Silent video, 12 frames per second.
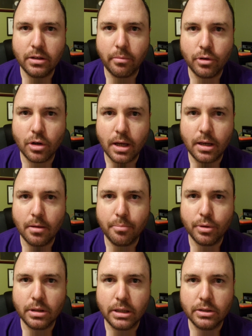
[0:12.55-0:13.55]
I've been trying to
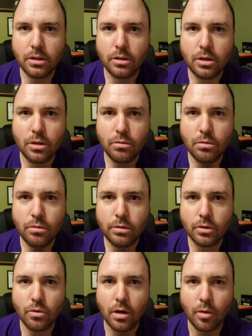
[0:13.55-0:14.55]
put things in the queue
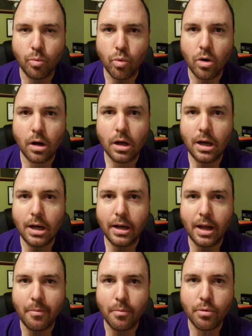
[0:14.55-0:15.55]
to go ahead and work
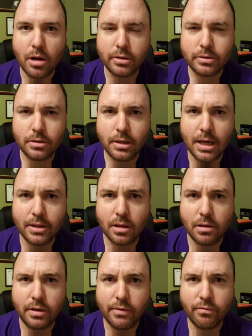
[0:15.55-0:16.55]
on. I've been promising you guys a
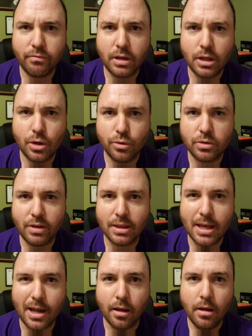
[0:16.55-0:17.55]
lot of different videos like
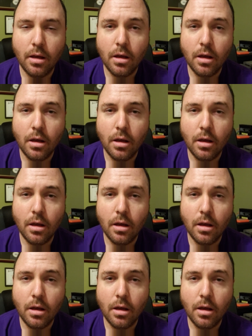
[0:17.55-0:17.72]
that.